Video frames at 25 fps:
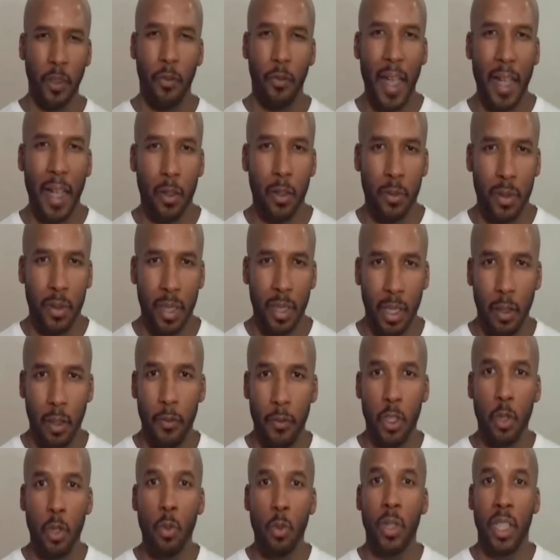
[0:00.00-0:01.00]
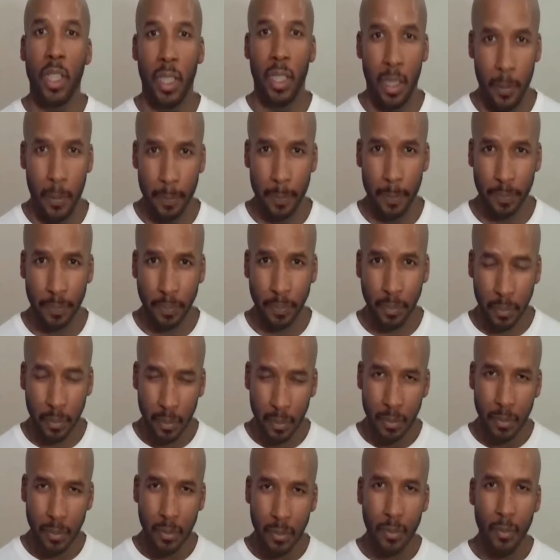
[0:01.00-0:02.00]
faculty of unity,
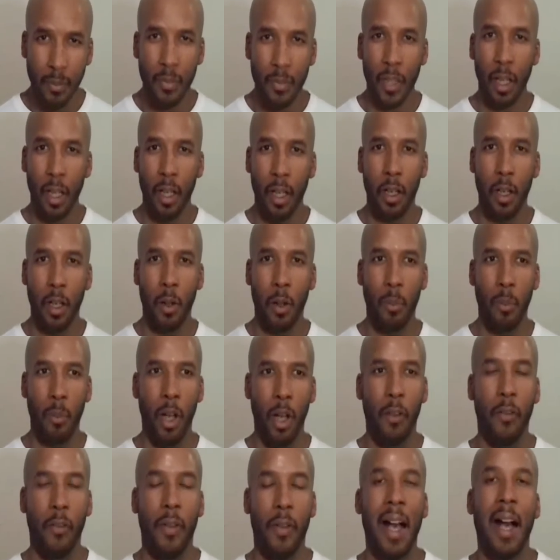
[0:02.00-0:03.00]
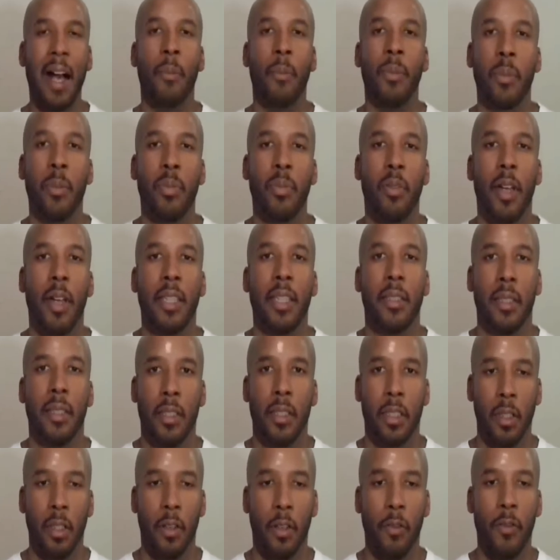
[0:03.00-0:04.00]
of
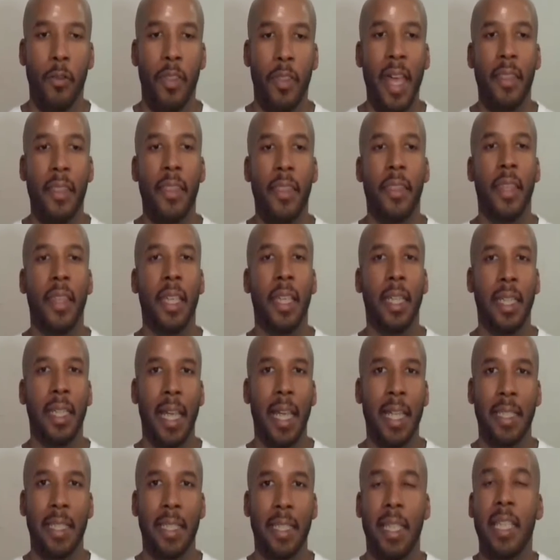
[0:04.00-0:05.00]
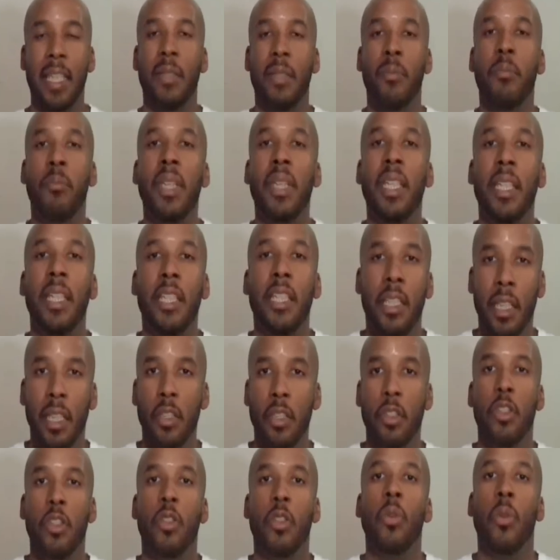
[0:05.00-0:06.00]
omnipresence, of that thing that's in me is
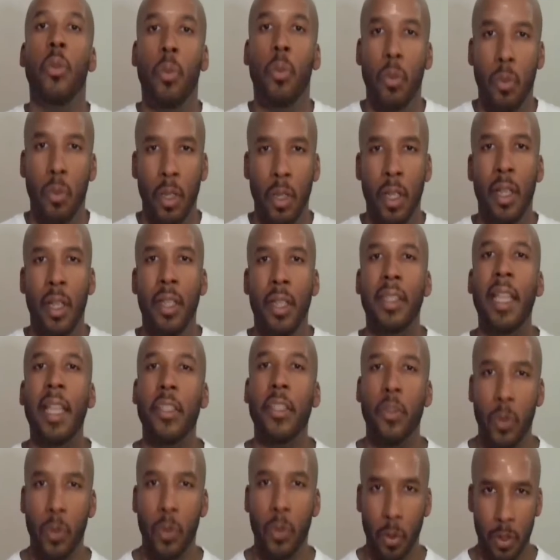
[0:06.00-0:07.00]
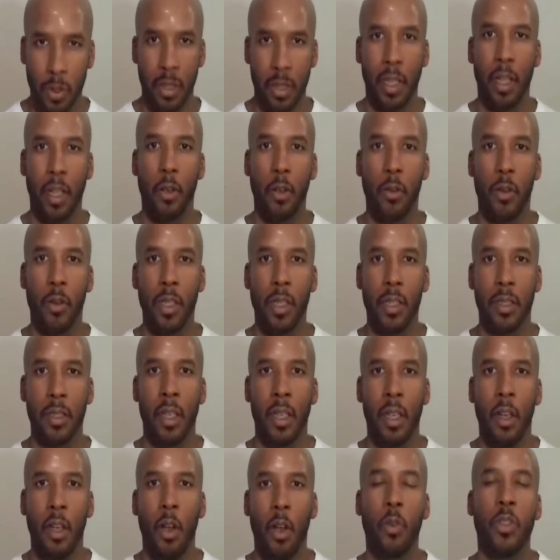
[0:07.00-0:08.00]
in you. That's what Ausar
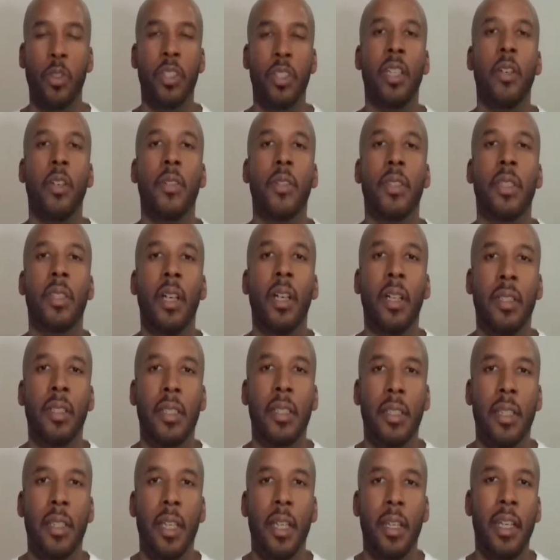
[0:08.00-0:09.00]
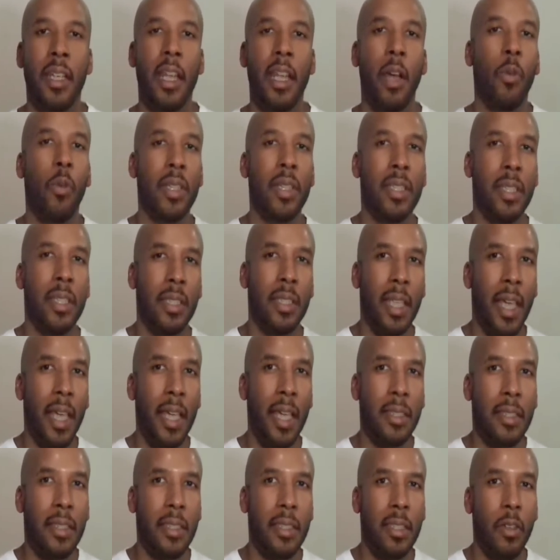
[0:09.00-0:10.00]
is. Ausar is the understanding that once at the
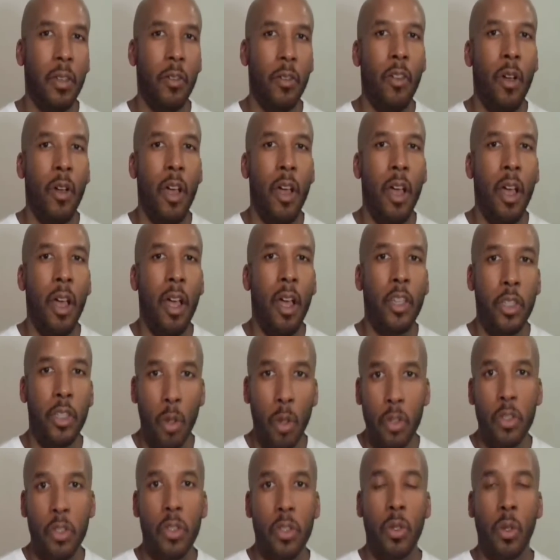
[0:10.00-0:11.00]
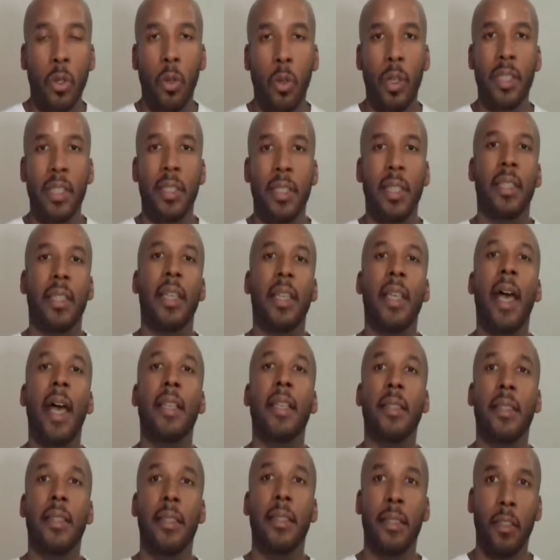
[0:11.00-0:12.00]
essence of your soul is at the
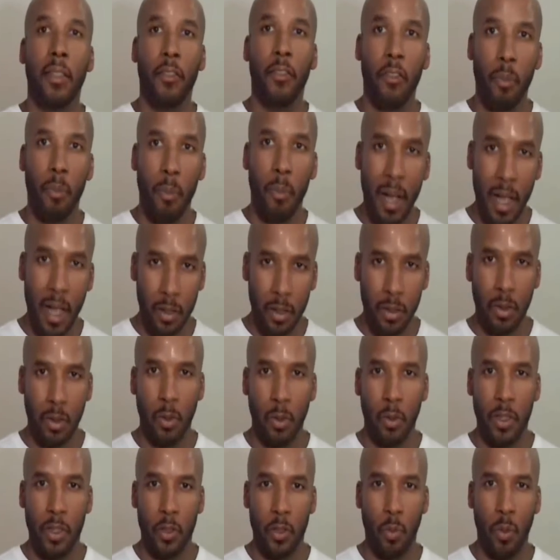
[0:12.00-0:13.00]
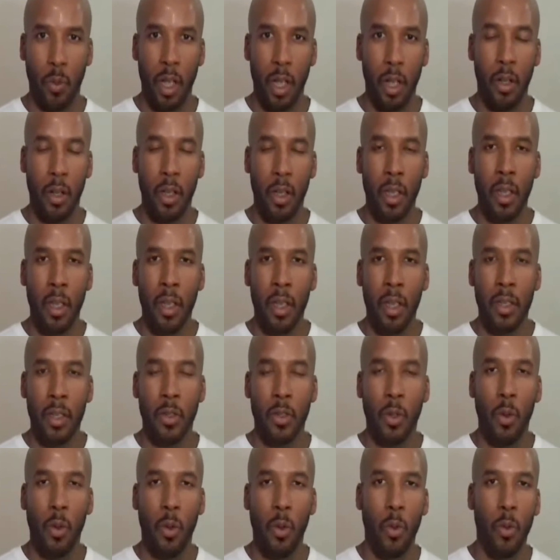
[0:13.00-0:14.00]
essence of my soul as well.
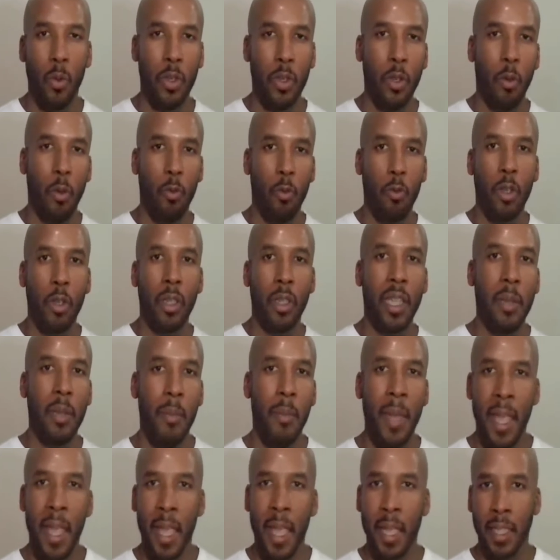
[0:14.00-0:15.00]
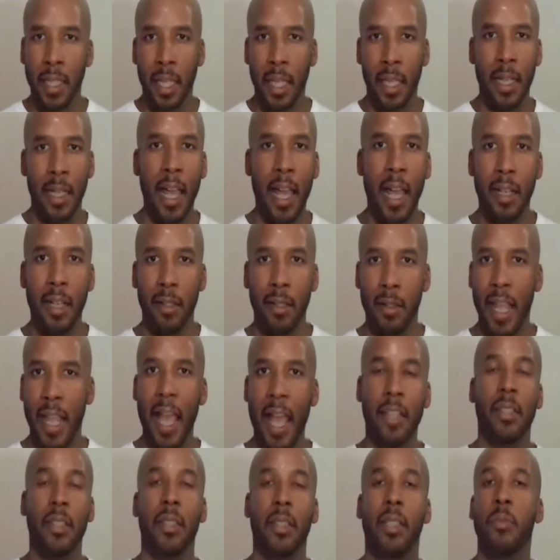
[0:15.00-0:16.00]
So, you know, really man cannot
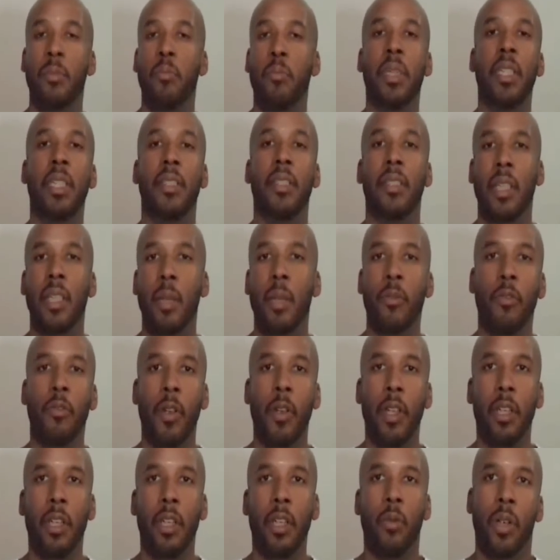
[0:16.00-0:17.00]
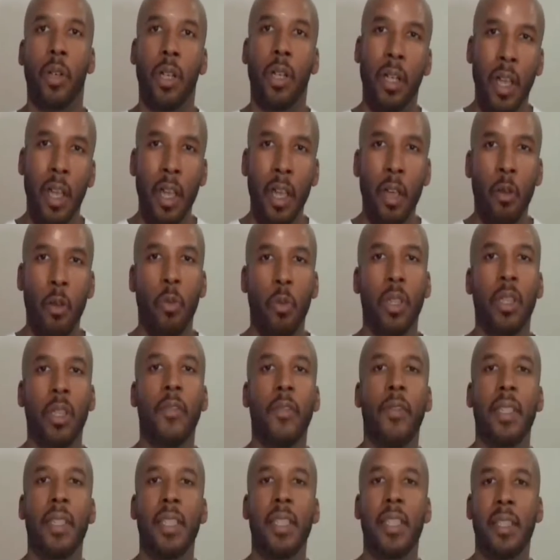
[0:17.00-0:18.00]
actually be separated. We're
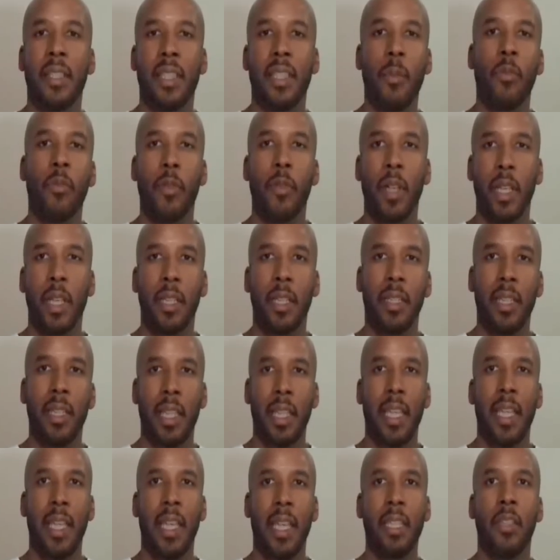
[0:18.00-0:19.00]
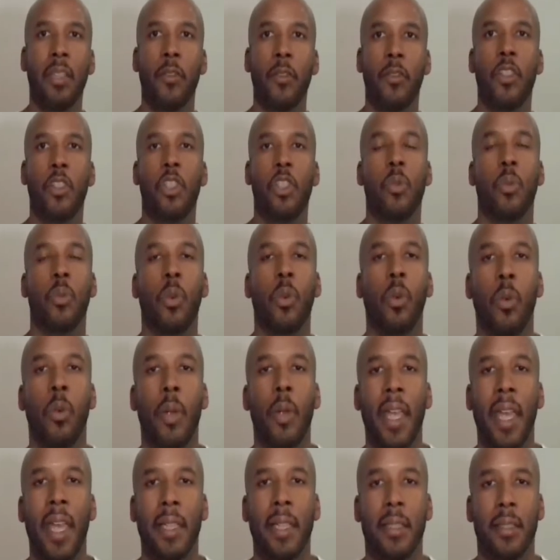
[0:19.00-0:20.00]
living separated individual
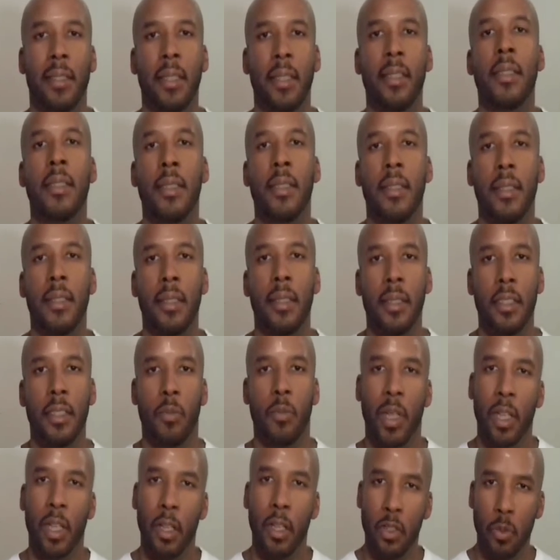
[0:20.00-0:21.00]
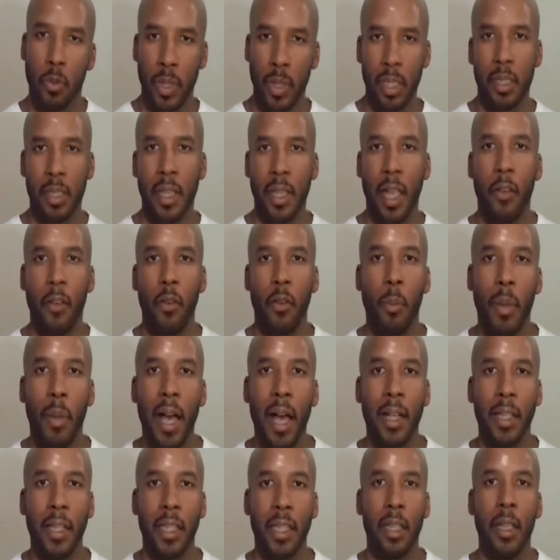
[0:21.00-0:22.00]
existences because we each have a
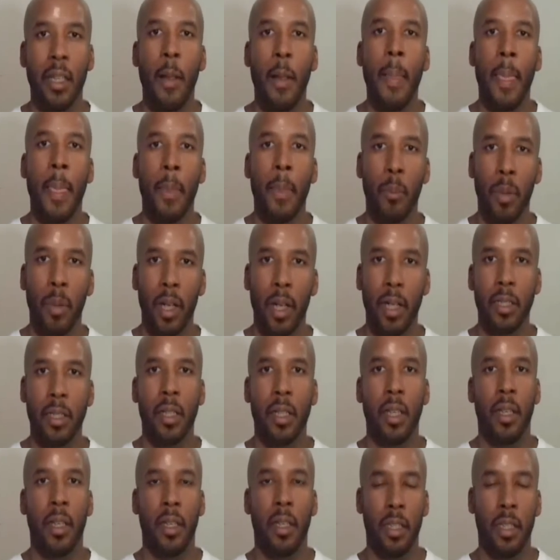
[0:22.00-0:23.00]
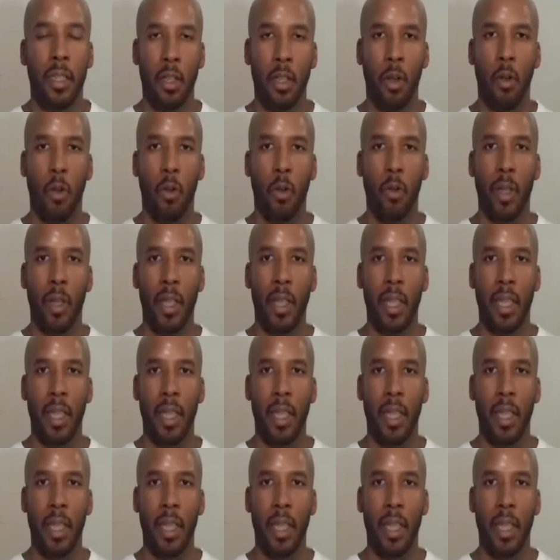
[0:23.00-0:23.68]
body, but, you know,